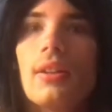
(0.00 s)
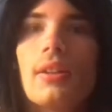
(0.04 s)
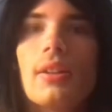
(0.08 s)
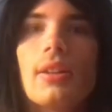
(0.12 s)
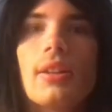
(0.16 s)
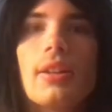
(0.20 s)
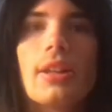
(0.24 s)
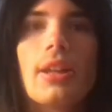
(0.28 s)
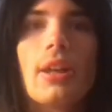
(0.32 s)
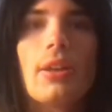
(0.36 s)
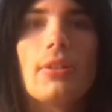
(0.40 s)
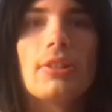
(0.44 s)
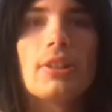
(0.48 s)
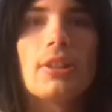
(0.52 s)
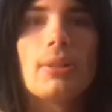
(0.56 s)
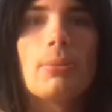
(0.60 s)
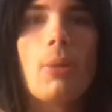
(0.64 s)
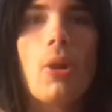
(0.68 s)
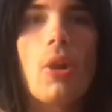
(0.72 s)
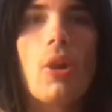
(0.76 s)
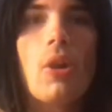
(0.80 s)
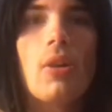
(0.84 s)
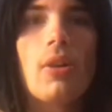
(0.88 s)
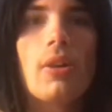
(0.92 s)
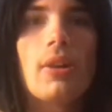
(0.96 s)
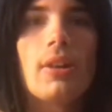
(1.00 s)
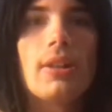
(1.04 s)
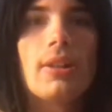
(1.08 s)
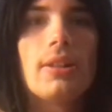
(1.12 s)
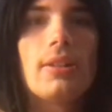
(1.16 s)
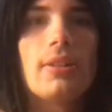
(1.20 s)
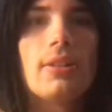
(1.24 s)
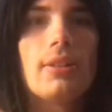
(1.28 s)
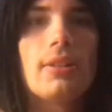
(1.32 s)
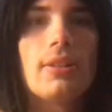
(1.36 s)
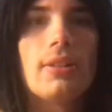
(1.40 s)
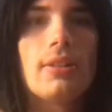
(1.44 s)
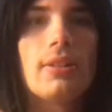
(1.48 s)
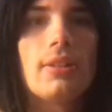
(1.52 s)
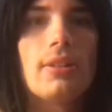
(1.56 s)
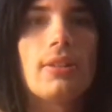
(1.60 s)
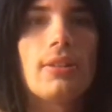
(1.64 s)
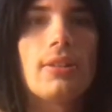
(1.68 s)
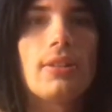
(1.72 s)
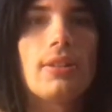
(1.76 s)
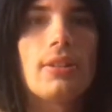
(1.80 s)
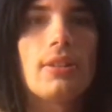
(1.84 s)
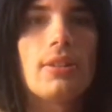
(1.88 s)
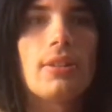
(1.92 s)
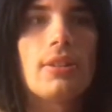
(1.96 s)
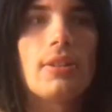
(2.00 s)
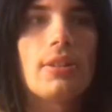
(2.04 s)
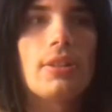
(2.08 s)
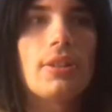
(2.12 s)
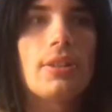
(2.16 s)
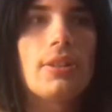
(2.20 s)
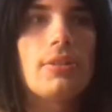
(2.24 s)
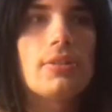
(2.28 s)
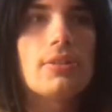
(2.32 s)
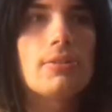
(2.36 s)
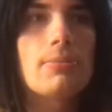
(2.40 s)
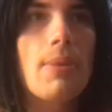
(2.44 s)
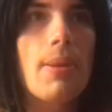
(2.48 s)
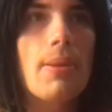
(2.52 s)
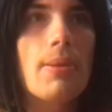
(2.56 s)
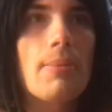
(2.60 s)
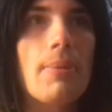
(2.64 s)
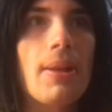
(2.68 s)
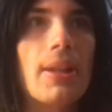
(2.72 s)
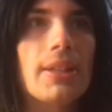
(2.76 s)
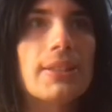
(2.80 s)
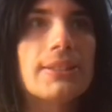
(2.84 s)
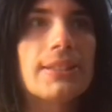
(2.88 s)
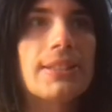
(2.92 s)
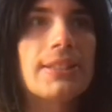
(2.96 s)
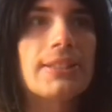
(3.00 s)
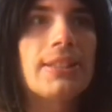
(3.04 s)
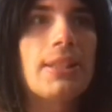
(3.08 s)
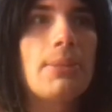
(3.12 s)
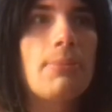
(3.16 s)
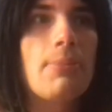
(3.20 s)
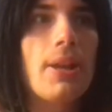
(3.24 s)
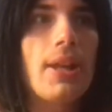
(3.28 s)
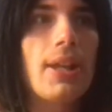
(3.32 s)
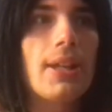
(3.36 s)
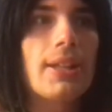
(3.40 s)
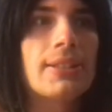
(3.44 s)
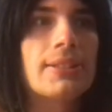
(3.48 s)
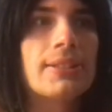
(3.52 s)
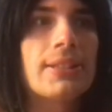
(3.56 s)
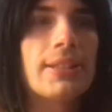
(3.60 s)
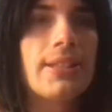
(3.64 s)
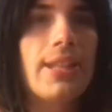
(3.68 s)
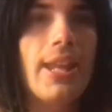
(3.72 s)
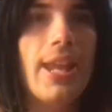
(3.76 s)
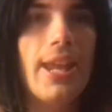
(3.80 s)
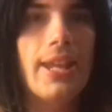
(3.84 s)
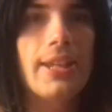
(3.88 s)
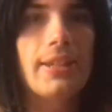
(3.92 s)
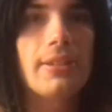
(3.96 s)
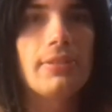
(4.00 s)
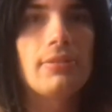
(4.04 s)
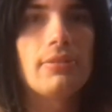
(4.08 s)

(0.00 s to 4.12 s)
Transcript: go to the mall, use maybe about $60 a day,